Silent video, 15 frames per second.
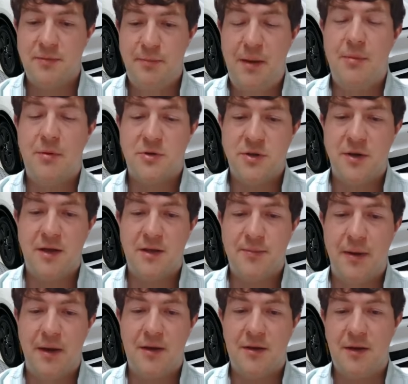people should
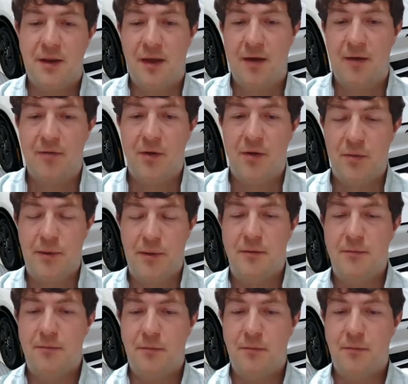expect it to have a little bit